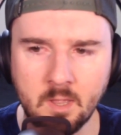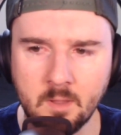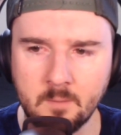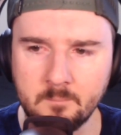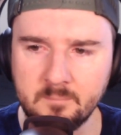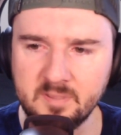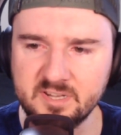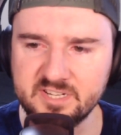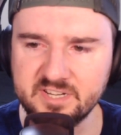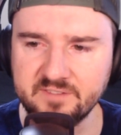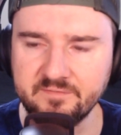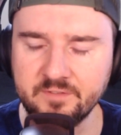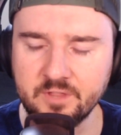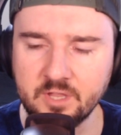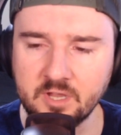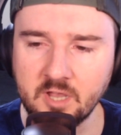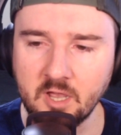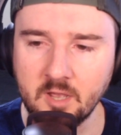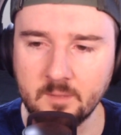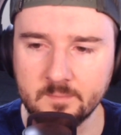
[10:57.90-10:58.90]
Pitching for the
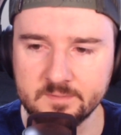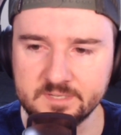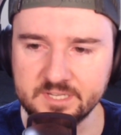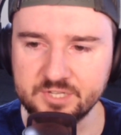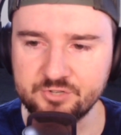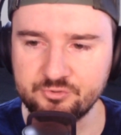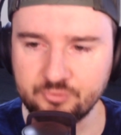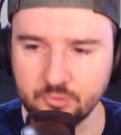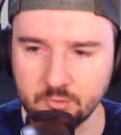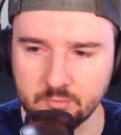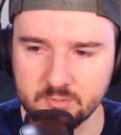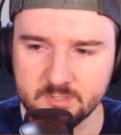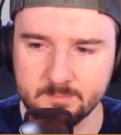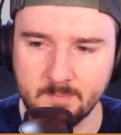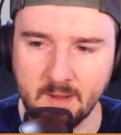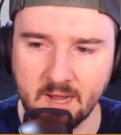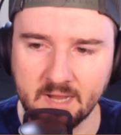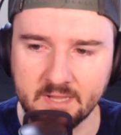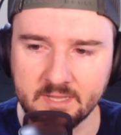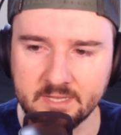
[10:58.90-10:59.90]
Cubs is Drew
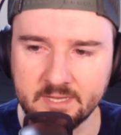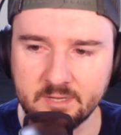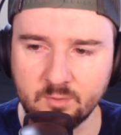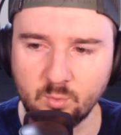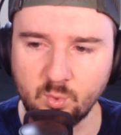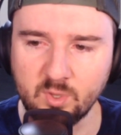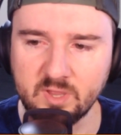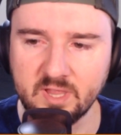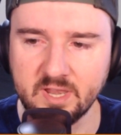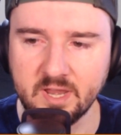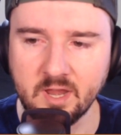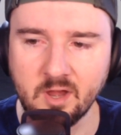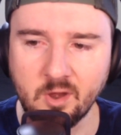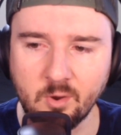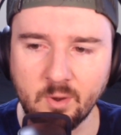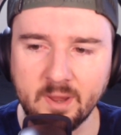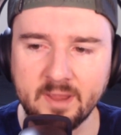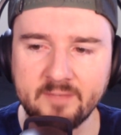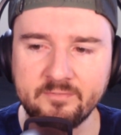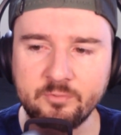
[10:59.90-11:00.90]
Smyly with an
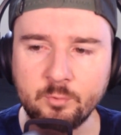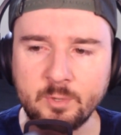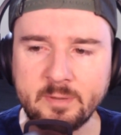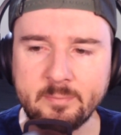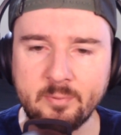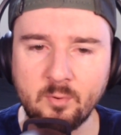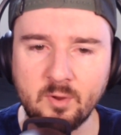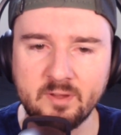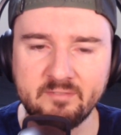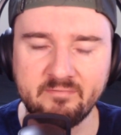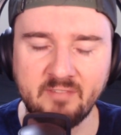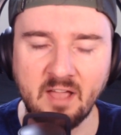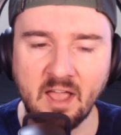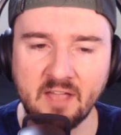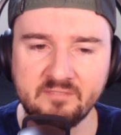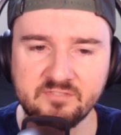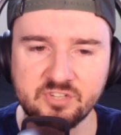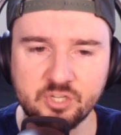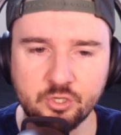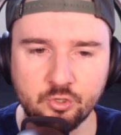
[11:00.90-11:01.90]
ERA of
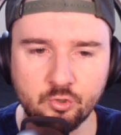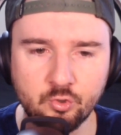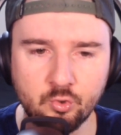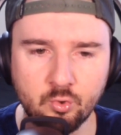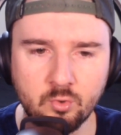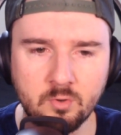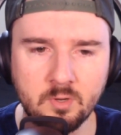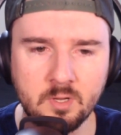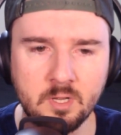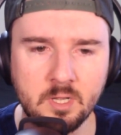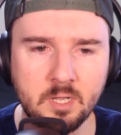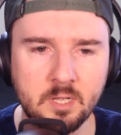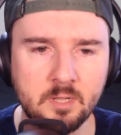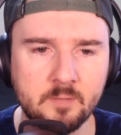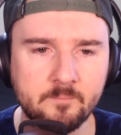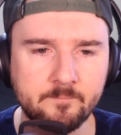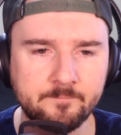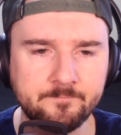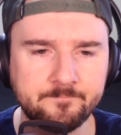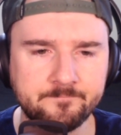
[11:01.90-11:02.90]
3.52.
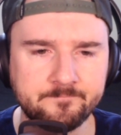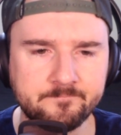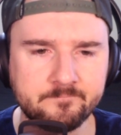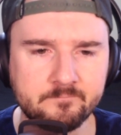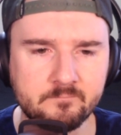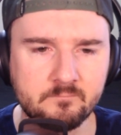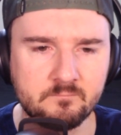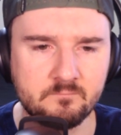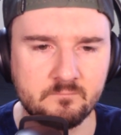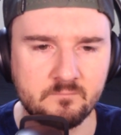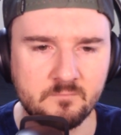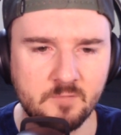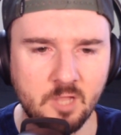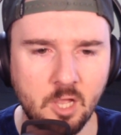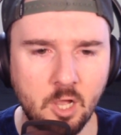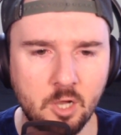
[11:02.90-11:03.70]
Uh,